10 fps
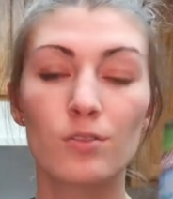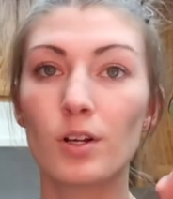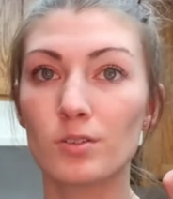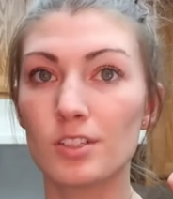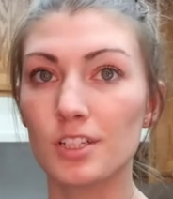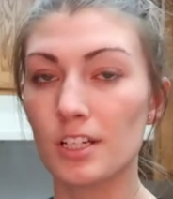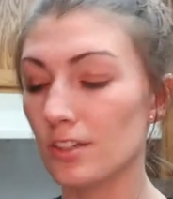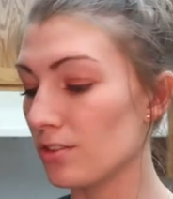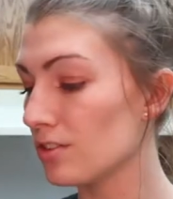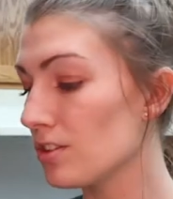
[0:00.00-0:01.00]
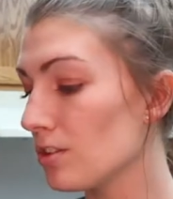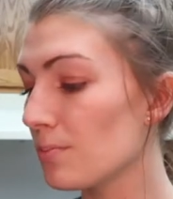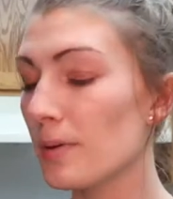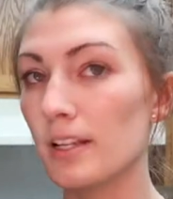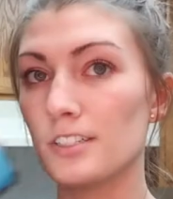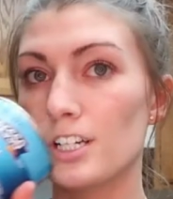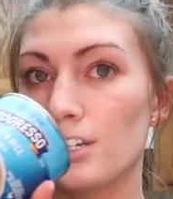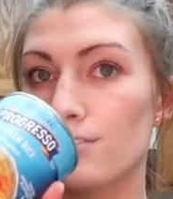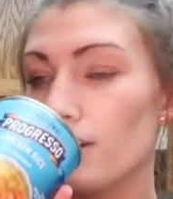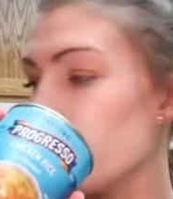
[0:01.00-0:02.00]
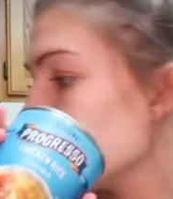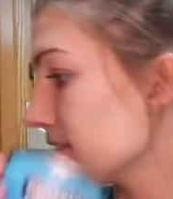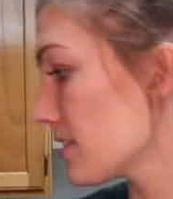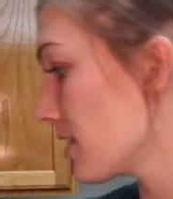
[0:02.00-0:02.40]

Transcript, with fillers: roasted chicken noodle soup and chicken rice.